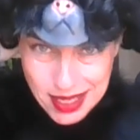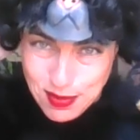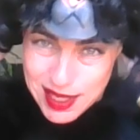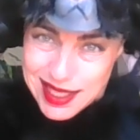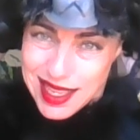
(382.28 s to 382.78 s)

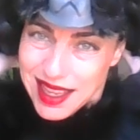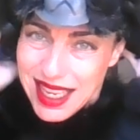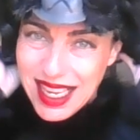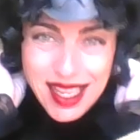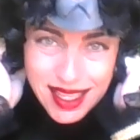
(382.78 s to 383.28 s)
comes to our
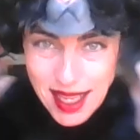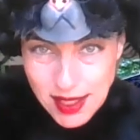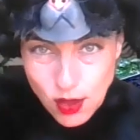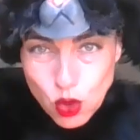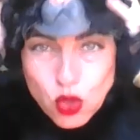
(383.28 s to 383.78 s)

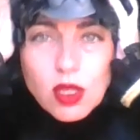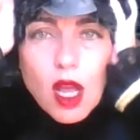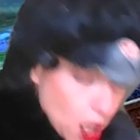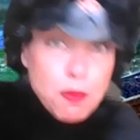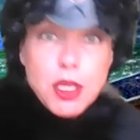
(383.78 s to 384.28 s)
Thumbelina.
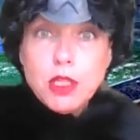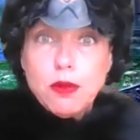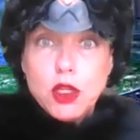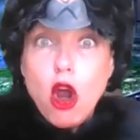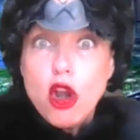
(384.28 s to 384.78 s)
She
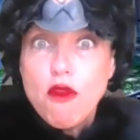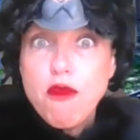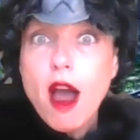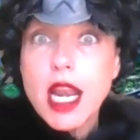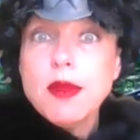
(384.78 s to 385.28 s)
sees her
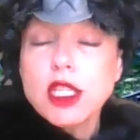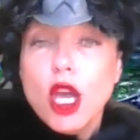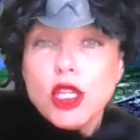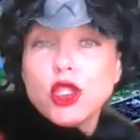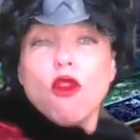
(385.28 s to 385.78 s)
and
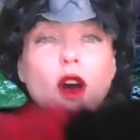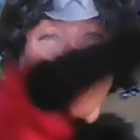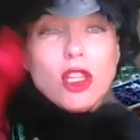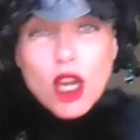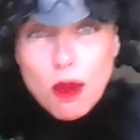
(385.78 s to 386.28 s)

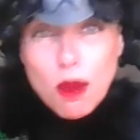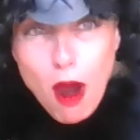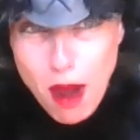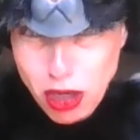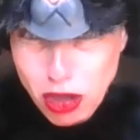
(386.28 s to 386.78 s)
approaches by
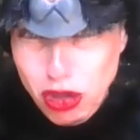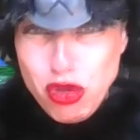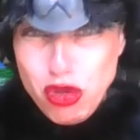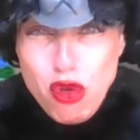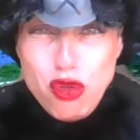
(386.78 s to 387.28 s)

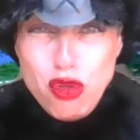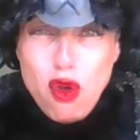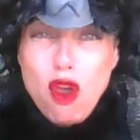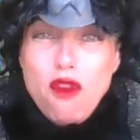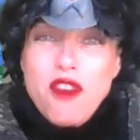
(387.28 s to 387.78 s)
saying,
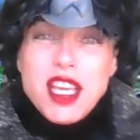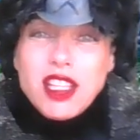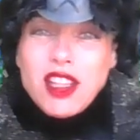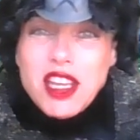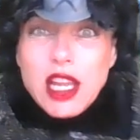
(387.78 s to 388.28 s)

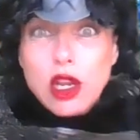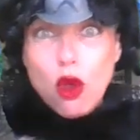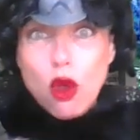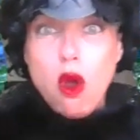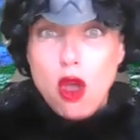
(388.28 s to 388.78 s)

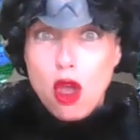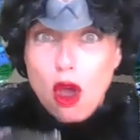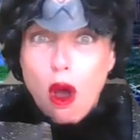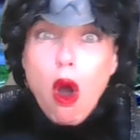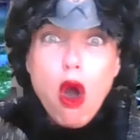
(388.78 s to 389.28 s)

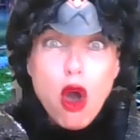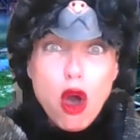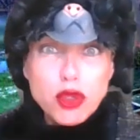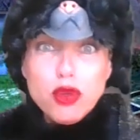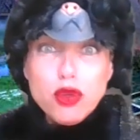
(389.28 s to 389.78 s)
"Oh,
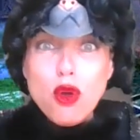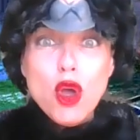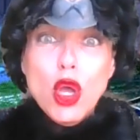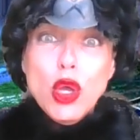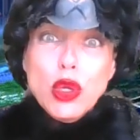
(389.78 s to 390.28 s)

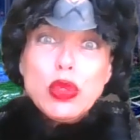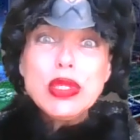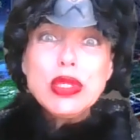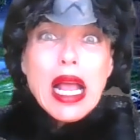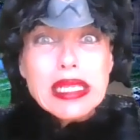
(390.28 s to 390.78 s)
beautiful
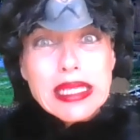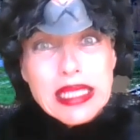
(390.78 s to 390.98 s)
girl,